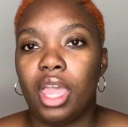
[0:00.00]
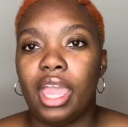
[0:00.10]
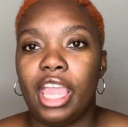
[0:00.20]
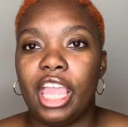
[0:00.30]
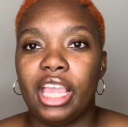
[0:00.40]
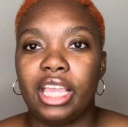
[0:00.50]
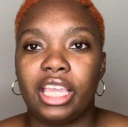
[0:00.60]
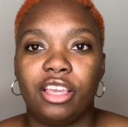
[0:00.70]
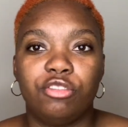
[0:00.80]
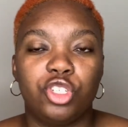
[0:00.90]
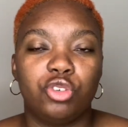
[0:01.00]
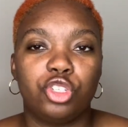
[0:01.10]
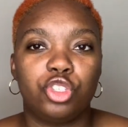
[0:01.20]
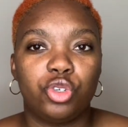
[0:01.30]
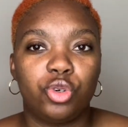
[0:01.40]
It gives you a
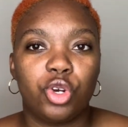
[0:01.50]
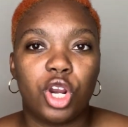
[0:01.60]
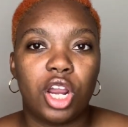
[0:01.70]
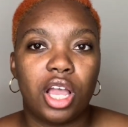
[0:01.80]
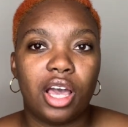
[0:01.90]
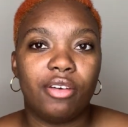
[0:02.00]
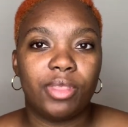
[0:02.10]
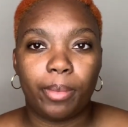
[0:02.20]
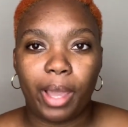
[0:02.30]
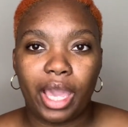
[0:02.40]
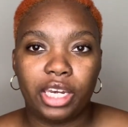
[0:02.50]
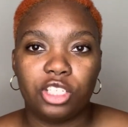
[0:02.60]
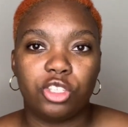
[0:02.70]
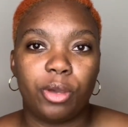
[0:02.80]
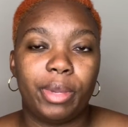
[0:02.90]
tour of the body,
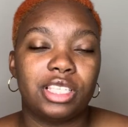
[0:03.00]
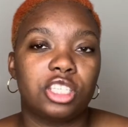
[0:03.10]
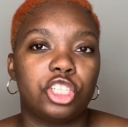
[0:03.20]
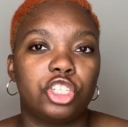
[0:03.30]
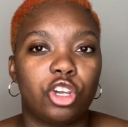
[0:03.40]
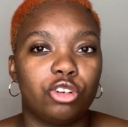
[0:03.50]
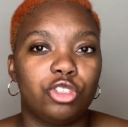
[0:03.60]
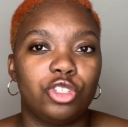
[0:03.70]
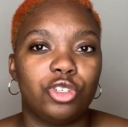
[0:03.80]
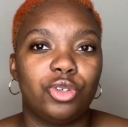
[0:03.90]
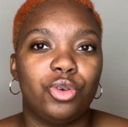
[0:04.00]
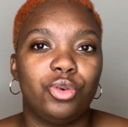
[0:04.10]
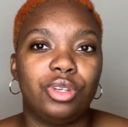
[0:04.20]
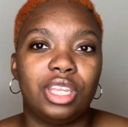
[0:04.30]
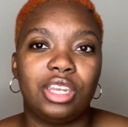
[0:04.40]
so it basically shows
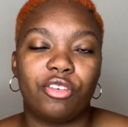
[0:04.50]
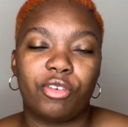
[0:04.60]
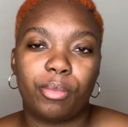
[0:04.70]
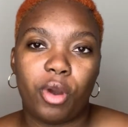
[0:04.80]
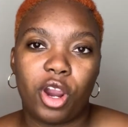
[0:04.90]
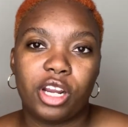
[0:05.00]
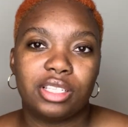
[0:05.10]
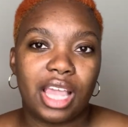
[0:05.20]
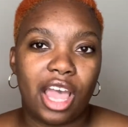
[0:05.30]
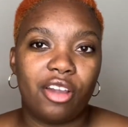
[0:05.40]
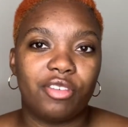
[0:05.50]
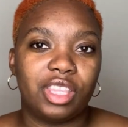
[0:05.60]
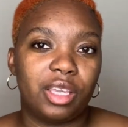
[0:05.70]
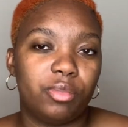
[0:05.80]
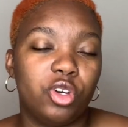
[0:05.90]
you the different parts, how
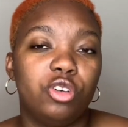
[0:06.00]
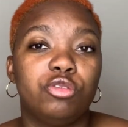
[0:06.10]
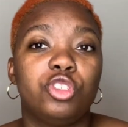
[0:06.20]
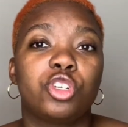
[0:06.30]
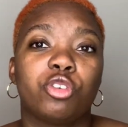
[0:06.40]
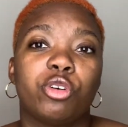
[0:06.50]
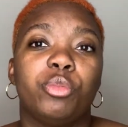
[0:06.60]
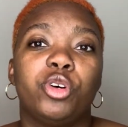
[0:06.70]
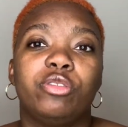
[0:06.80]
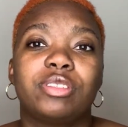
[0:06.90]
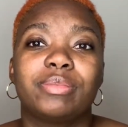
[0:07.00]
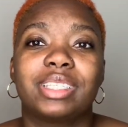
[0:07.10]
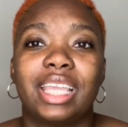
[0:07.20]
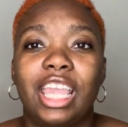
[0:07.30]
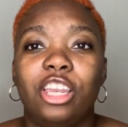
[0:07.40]
everything moves. You can remove some
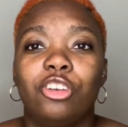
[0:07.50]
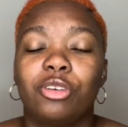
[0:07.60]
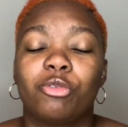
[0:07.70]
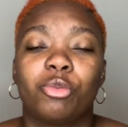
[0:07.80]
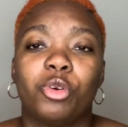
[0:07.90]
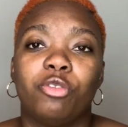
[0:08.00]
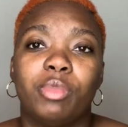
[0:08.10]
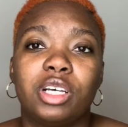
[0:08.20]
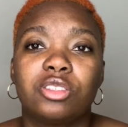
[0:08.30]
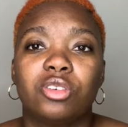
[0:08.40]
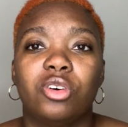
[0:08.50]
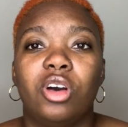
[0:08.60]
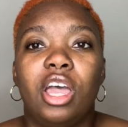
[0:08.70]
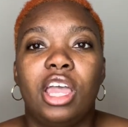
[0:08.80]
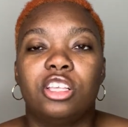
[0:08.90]
skin, you can remove muscle.
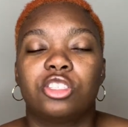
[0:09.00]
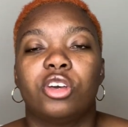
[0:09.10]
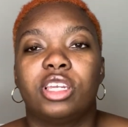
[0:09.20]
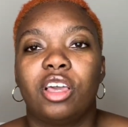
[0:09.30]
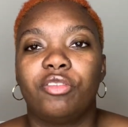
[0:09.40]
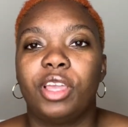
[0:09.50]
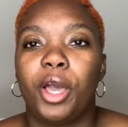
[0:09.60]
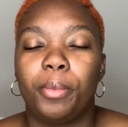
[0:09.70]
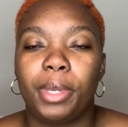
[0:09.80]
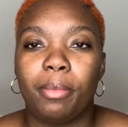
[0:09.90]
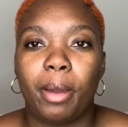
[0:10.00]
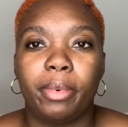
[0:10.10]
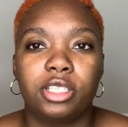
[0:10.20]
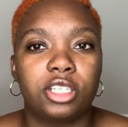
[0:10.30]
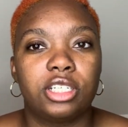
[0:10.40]
So it definitely helped me in my
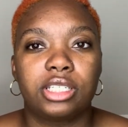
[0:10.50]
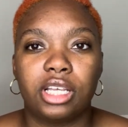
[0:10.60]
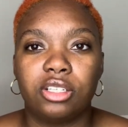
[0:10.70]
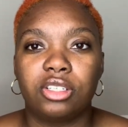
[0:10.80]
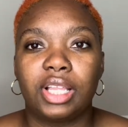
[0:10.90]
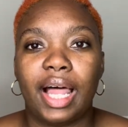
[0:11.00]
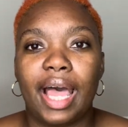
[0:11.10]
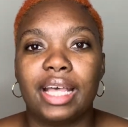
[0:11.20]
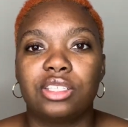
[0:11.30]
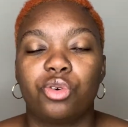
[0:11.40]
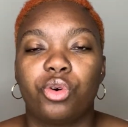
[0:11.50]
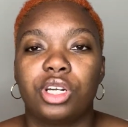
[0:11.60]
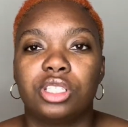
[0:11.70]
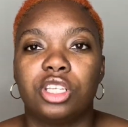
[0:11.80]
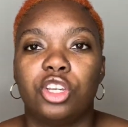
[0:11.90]
musculoskeletal class in
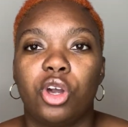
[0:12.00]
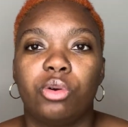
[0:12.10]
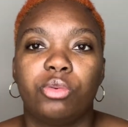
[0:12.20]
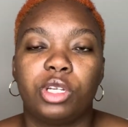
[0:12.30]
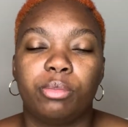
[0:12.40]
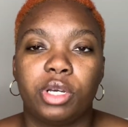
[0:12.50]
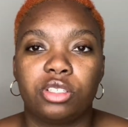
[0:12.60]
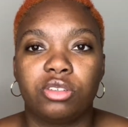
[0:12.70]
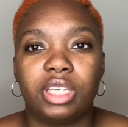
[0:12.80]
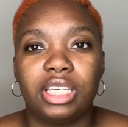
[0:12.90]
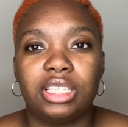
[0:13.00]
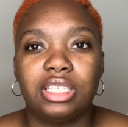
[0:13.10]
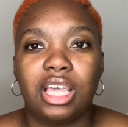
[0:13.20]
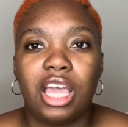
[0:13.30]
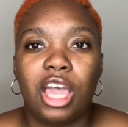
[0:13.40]
order to know what muscle is,
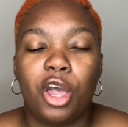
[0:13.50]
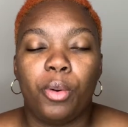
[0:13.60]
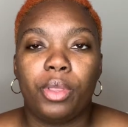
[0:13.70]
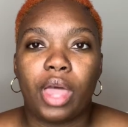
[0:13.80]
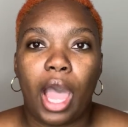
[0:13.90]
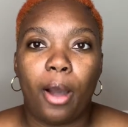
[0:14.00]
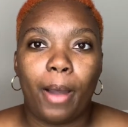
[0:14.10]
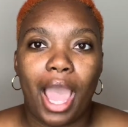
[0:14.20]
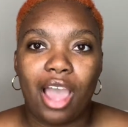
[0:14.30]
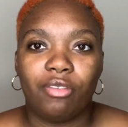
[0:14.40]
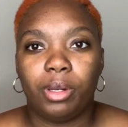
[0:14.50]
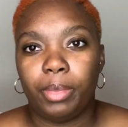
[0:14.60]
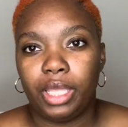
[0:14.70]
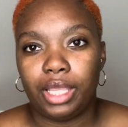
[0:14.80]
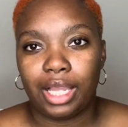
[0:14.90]
without having to
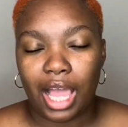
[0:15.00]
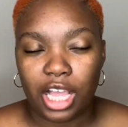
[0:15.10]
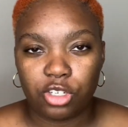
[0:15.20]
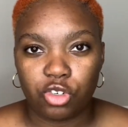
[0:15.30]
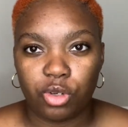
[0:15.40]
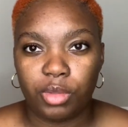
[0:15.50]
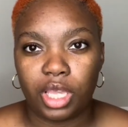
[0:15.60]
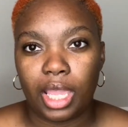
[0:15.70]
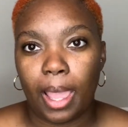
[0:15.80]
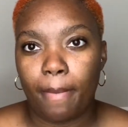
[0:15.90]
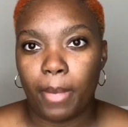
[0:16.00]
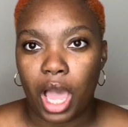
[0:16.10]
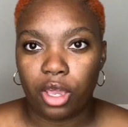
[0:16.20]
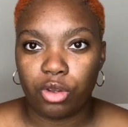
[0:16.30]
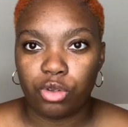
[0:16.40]
be in the classroom looking at
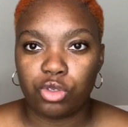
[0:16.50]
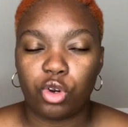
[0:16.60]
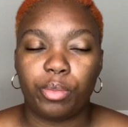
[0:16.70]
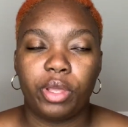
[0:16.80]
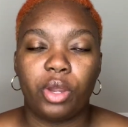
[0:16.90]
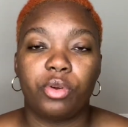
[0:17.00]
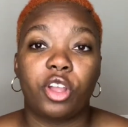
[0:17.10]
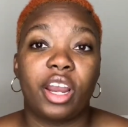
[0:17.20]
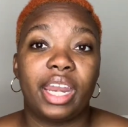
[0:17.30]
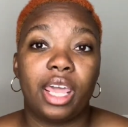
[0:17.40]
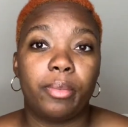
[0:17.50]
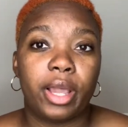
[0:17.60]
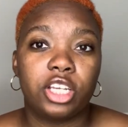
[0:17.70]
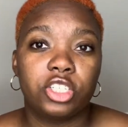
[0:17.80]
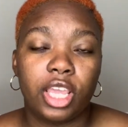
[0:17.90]
models or playing with our
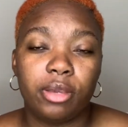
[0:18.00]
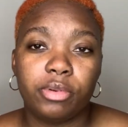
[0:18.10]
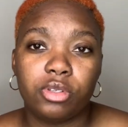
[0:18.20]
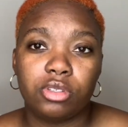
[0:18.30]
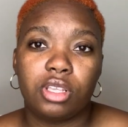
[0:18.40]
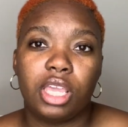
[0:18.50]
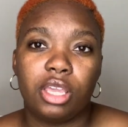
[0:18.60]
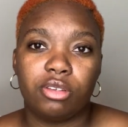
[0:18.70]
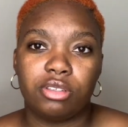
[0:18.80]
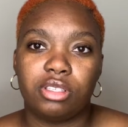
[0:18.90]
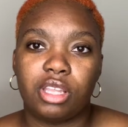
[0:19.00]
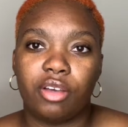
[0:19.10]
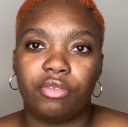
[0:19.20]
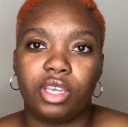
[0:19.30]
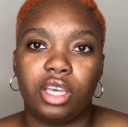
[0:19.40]
nanomage tables. It's
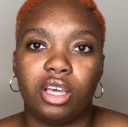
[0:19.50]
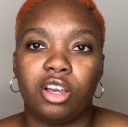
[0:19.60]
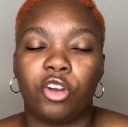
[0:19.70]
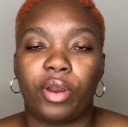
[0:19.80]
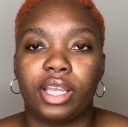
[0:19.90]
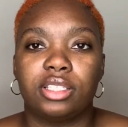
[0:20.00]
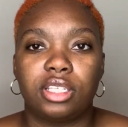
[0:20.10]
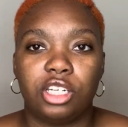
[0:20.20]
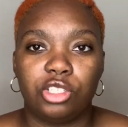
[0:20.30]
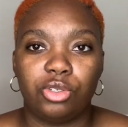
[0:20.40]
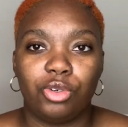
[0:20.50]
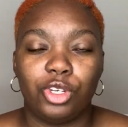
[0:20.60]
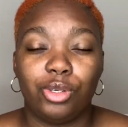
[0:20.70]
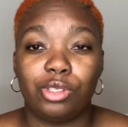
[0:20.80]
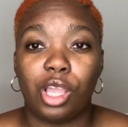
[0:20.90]
definitely a great study tool to
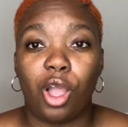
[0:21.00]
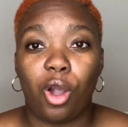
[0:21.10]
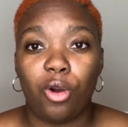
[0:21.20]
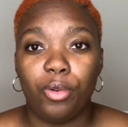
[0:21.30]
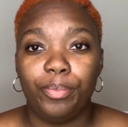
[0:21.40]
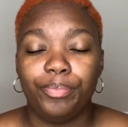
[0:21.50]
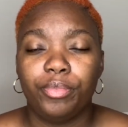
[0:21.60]
use at home.